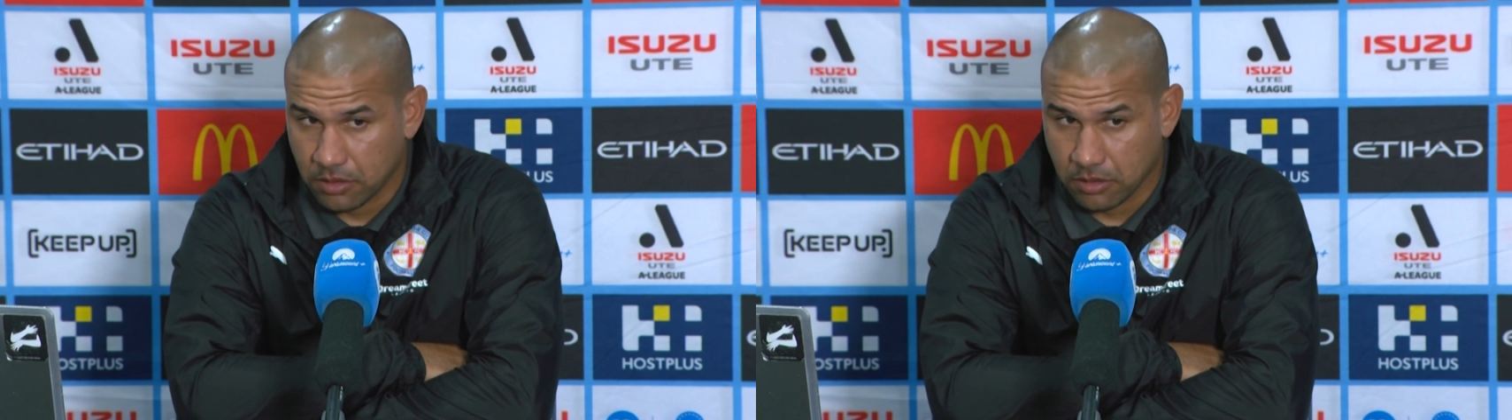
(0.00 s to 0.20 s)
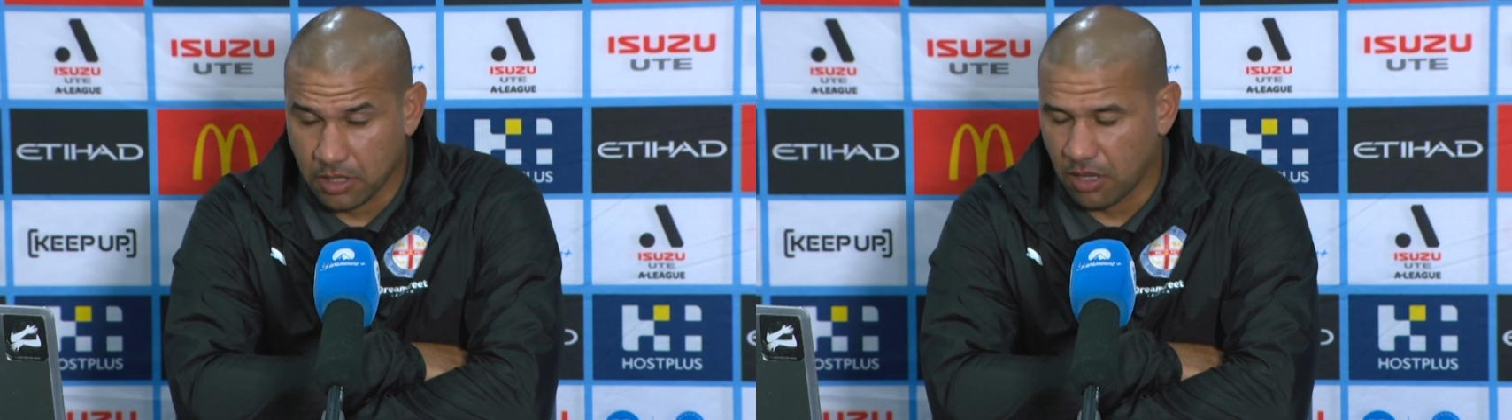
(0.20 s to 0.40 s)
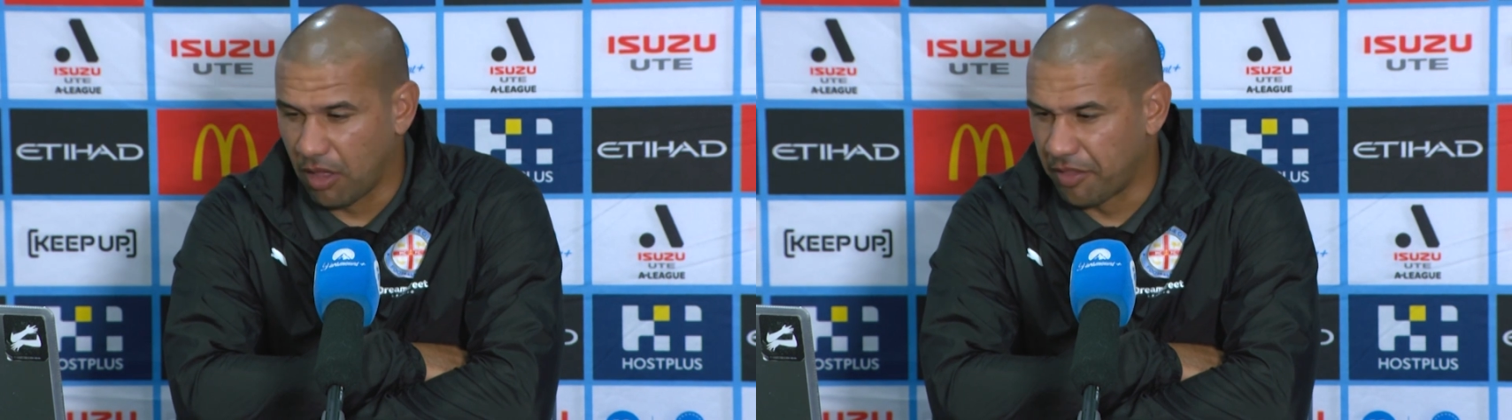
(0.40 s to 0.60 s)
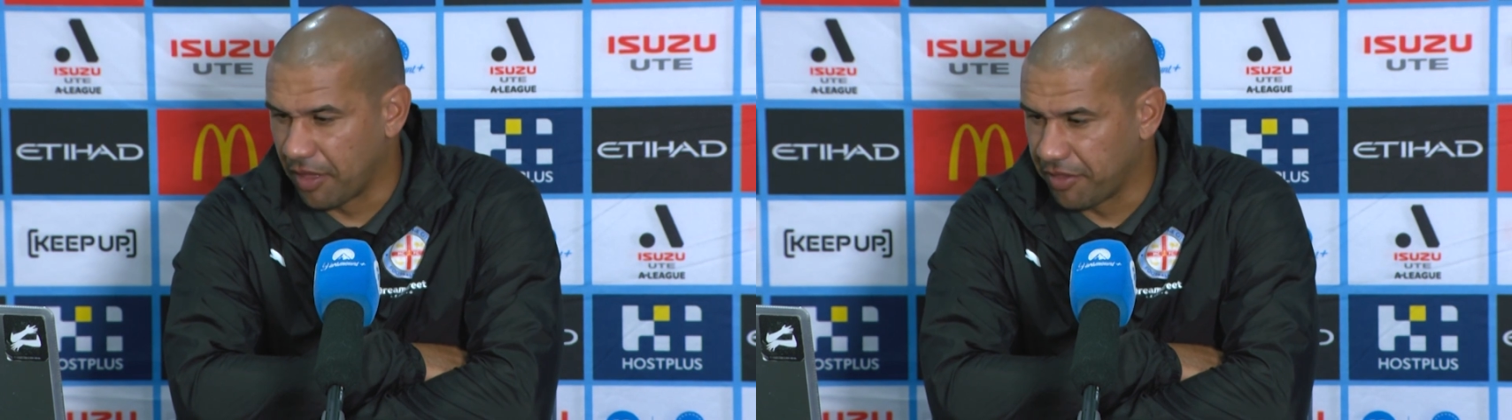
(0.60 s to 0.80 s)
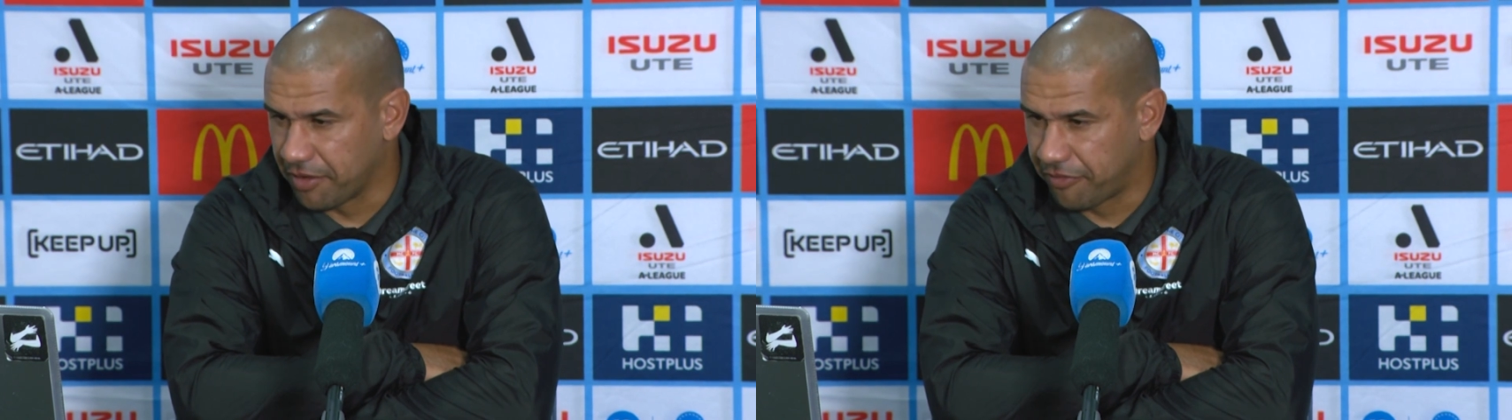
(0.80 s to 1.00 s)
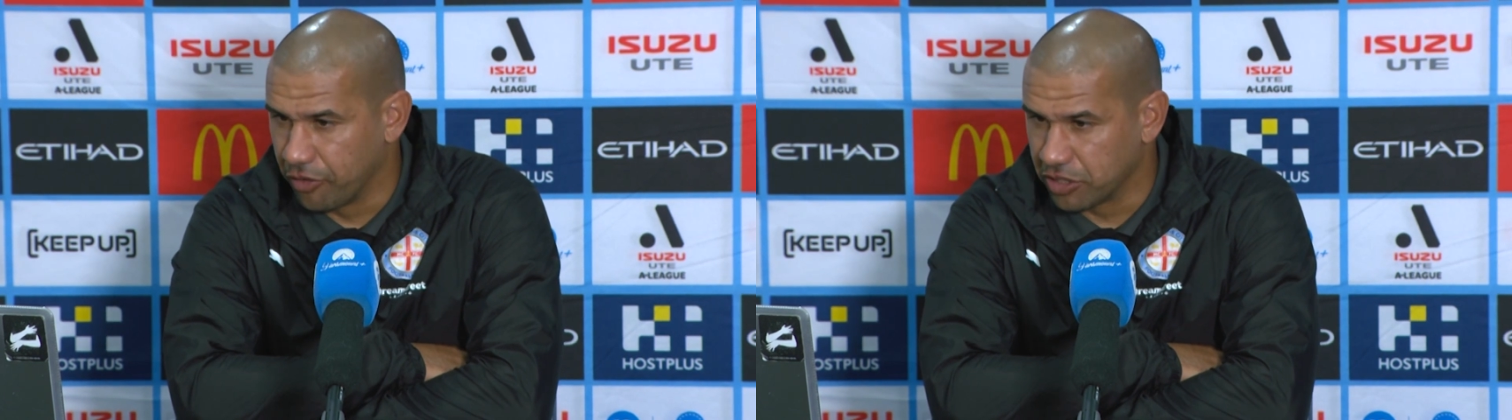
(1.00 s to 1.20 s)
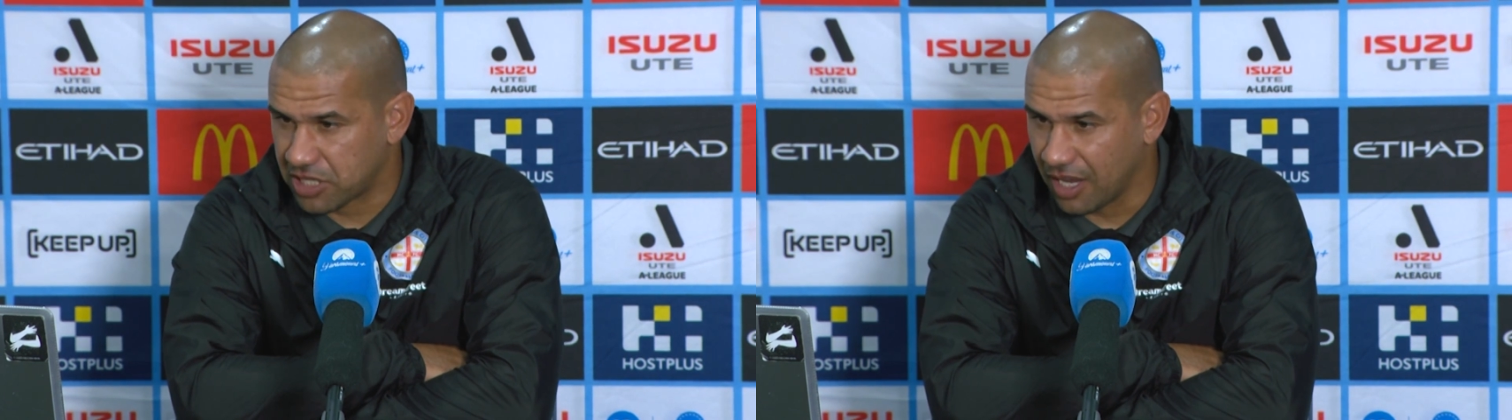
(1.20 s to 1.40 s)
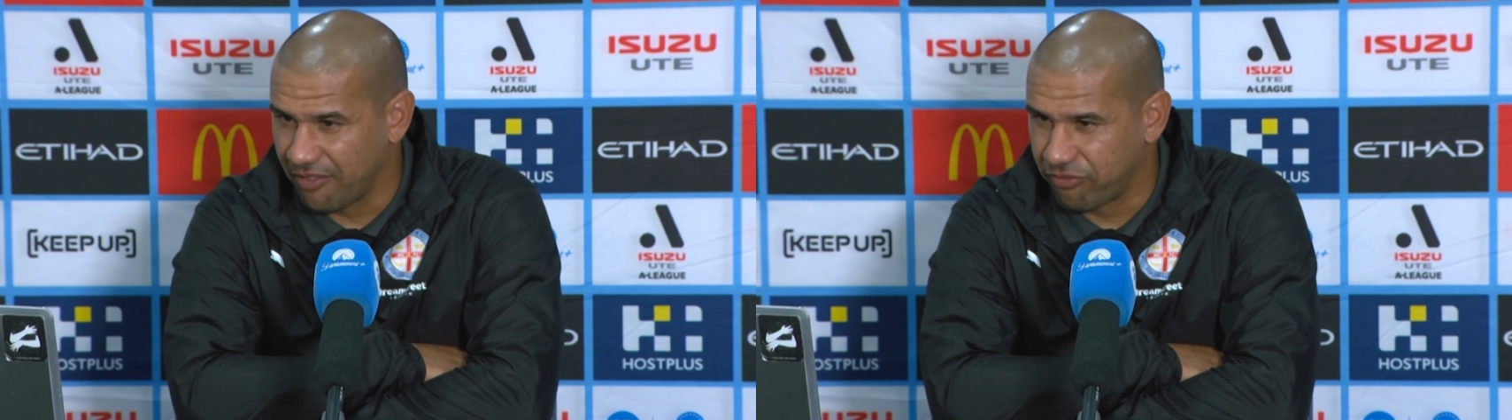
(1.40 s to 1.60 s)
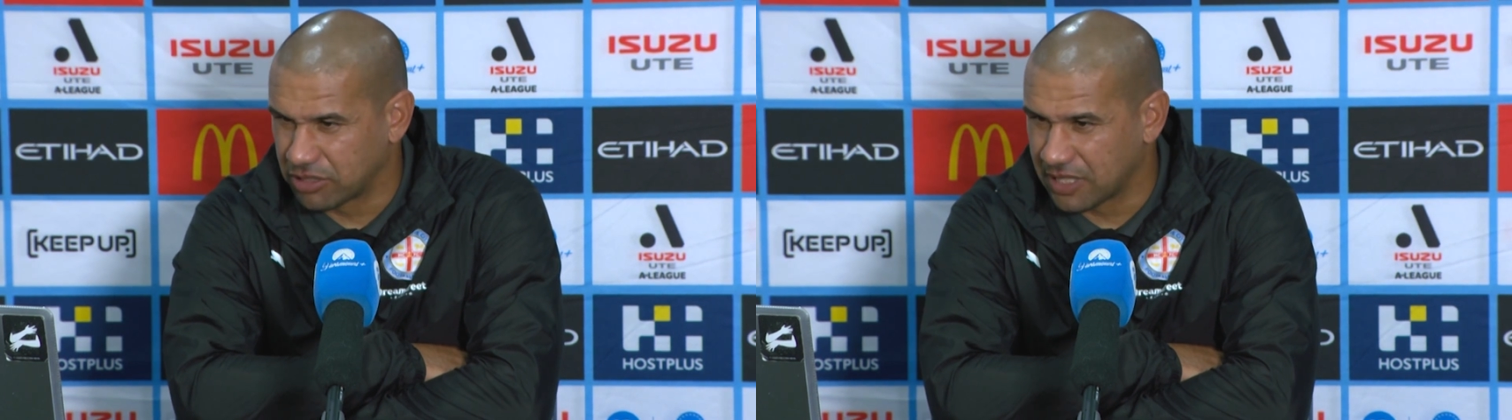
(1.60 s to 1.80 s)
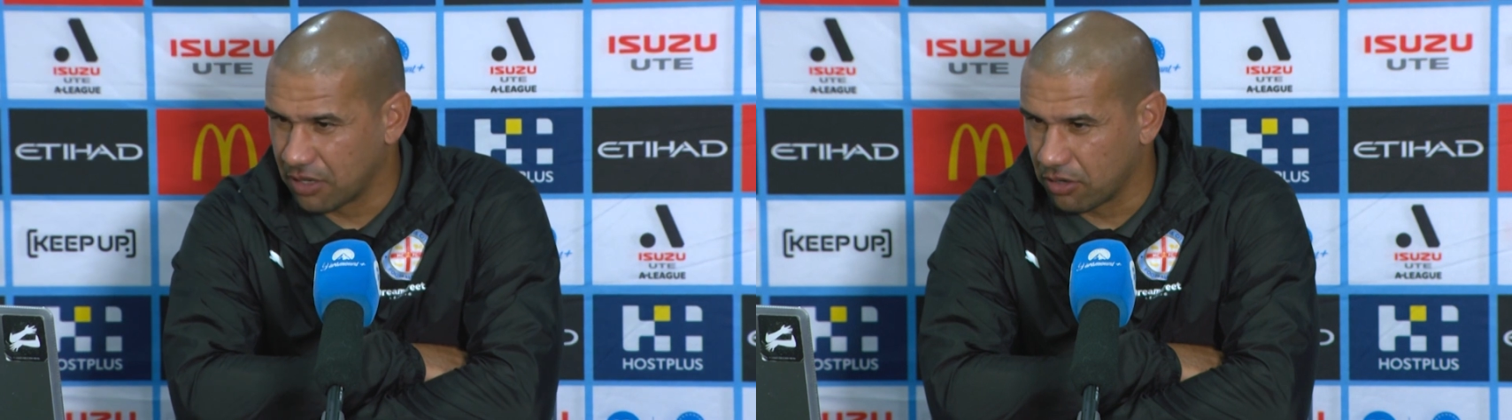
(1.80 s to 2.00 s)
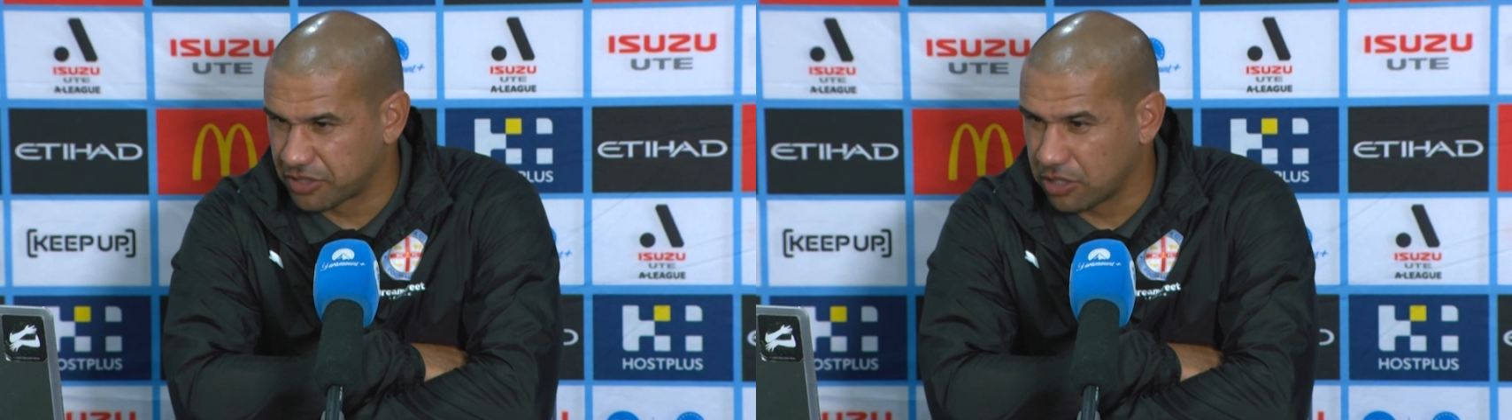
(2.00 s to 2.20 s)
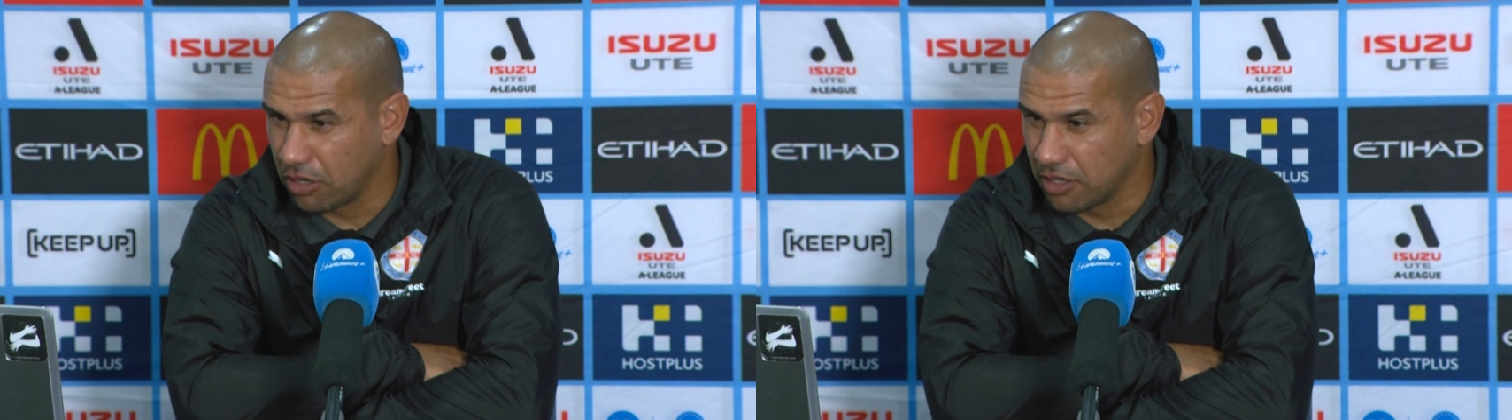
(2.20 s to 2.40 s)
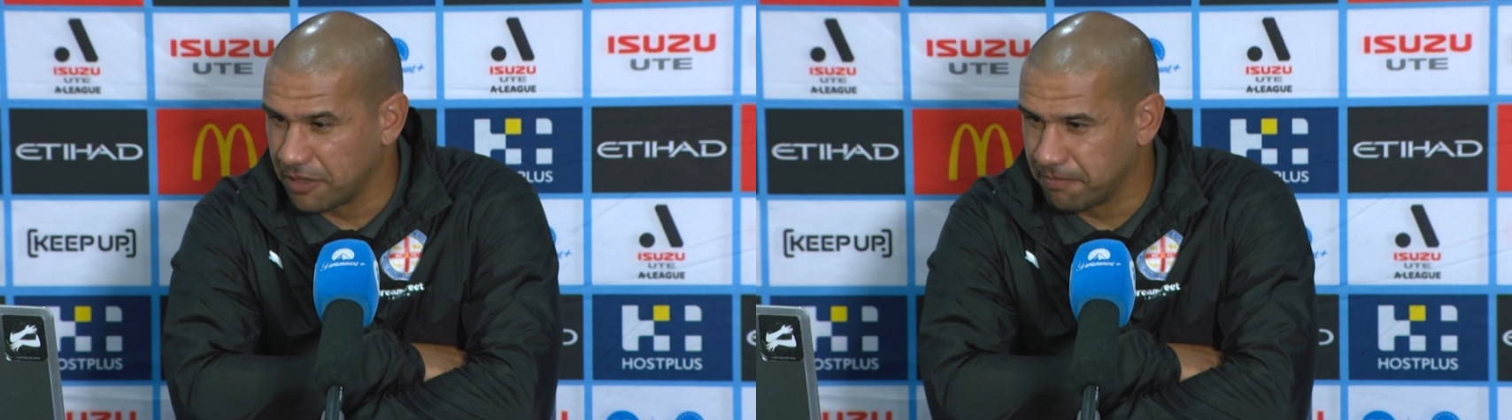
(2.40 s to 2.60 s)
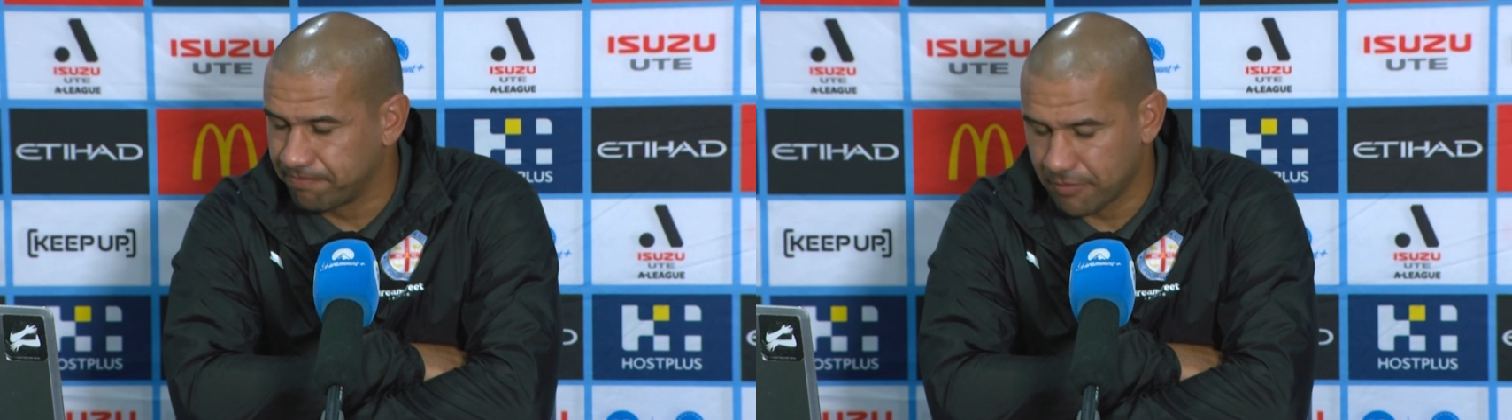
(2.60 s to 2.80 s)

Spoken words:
Yeah, I think first half we started off slowly.